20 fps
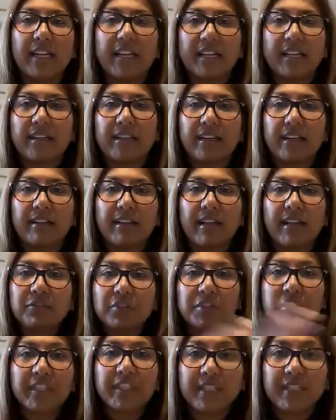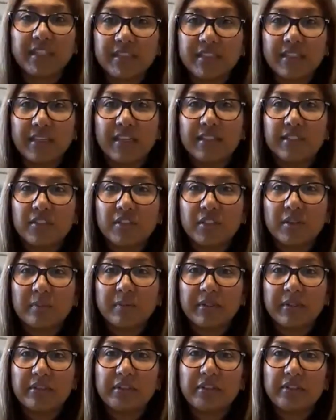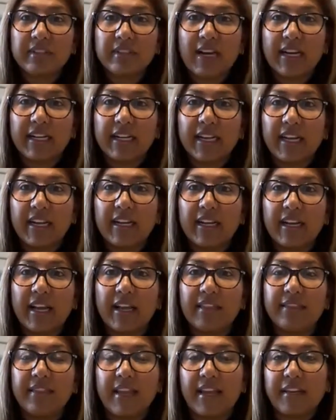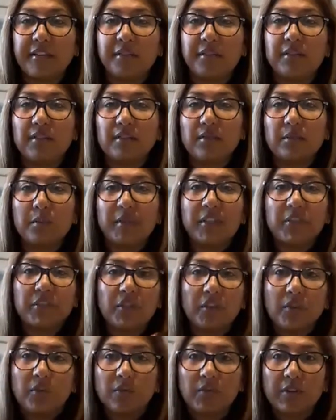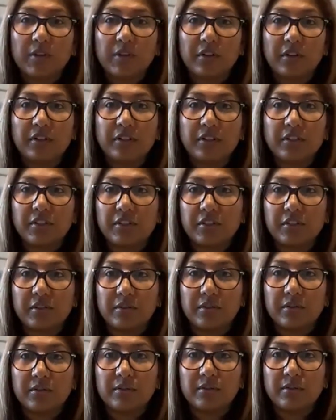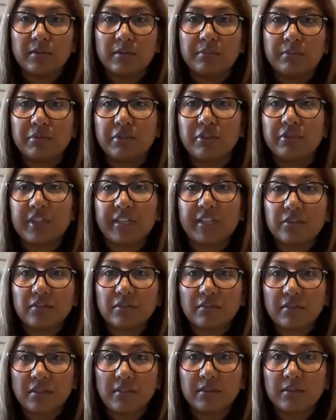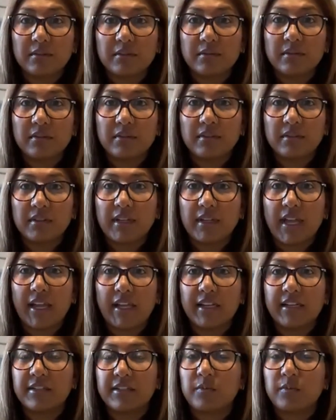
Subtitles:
estrogen to build your lining, and then you switch over to progesterone and